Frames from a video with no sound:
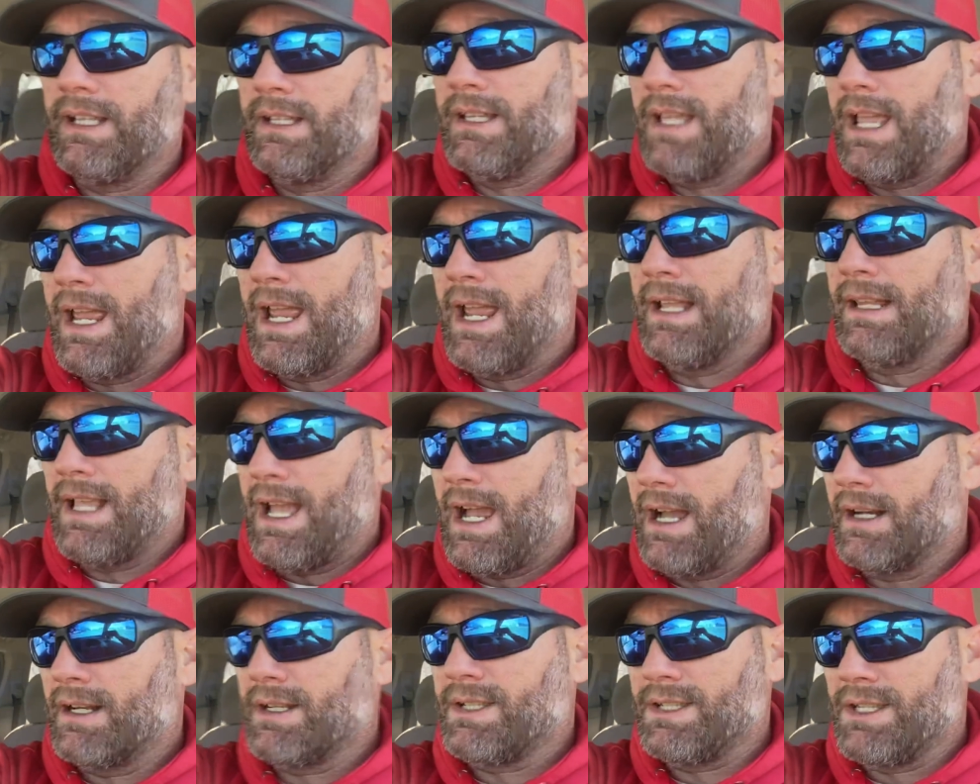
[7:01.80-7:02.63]
and
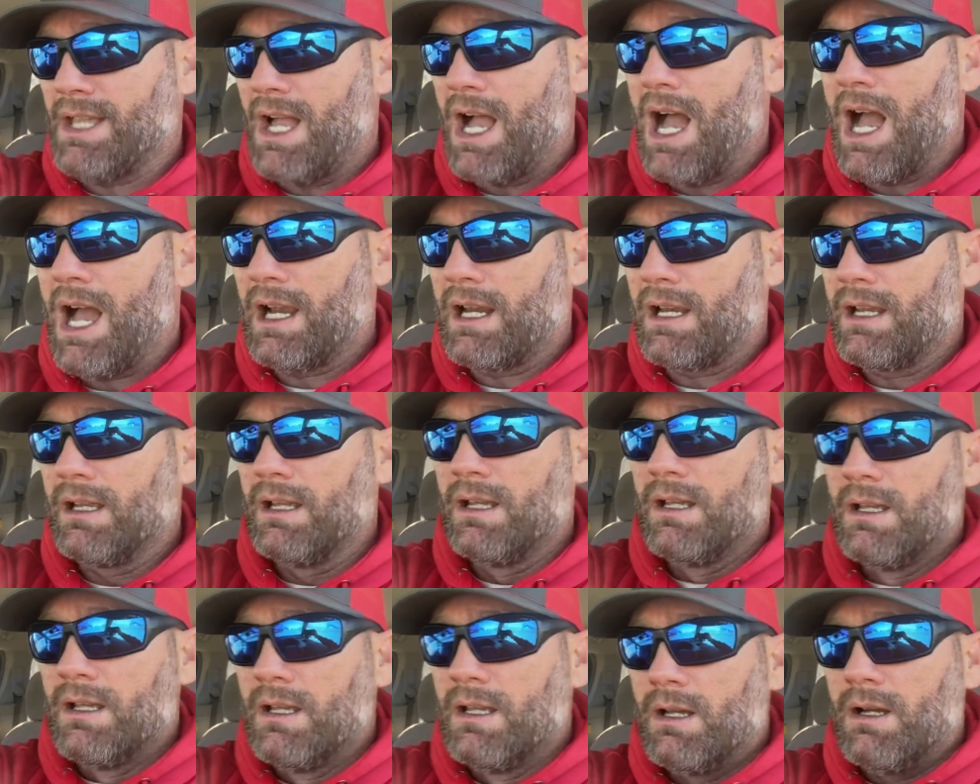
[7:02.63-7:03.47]
out of stock,
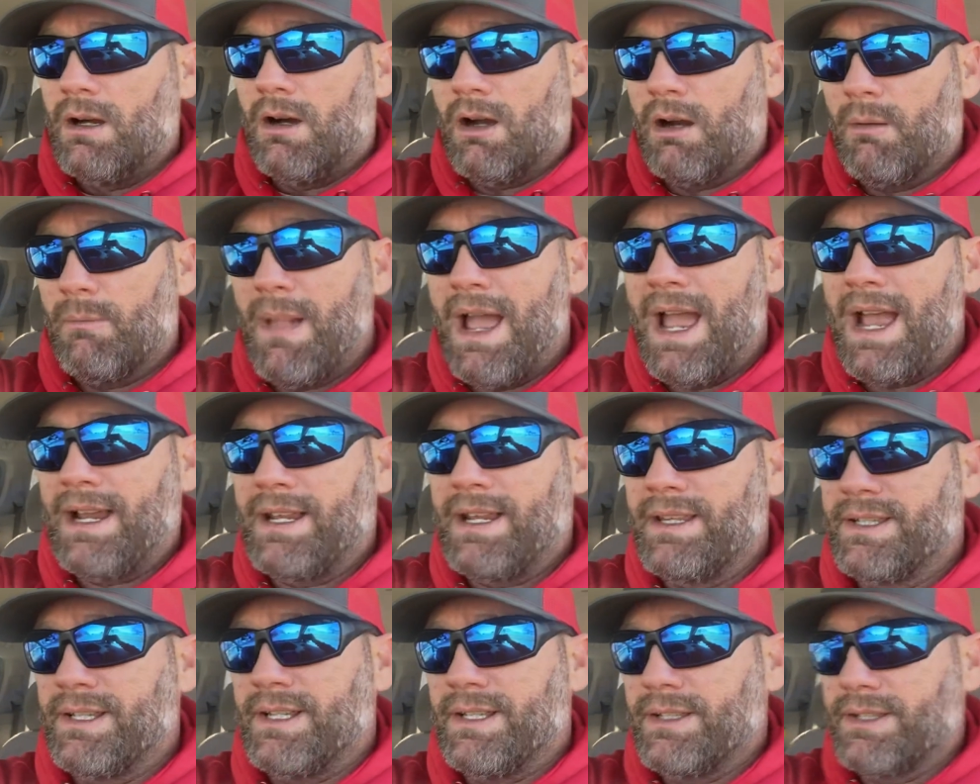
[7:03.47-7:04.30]
are
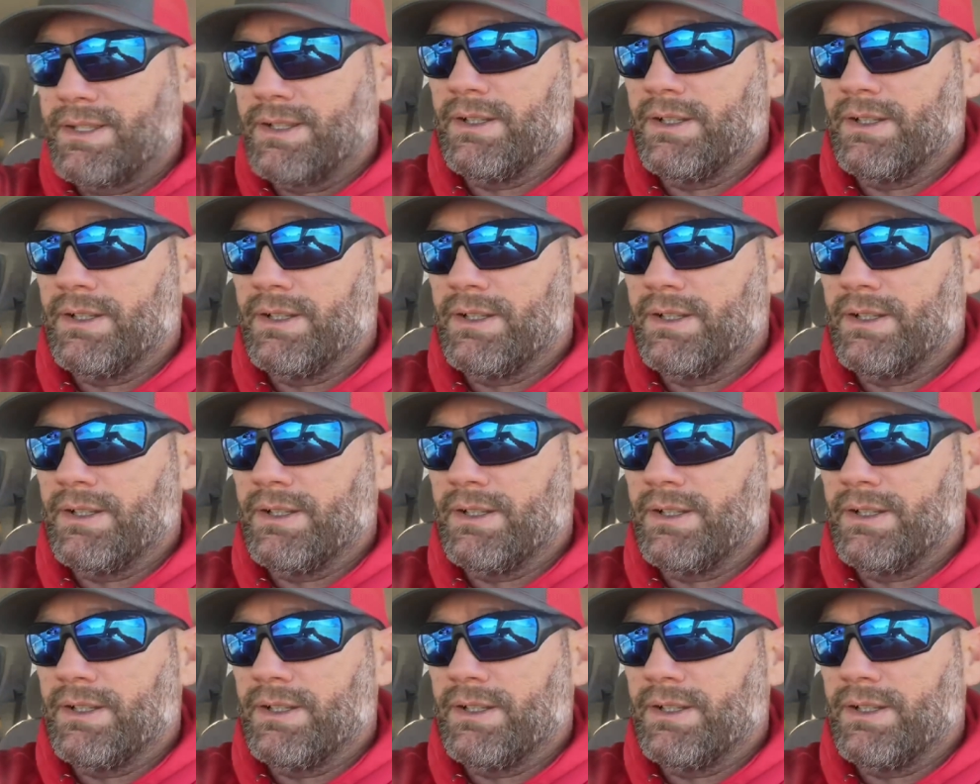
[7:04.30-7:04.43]
magazines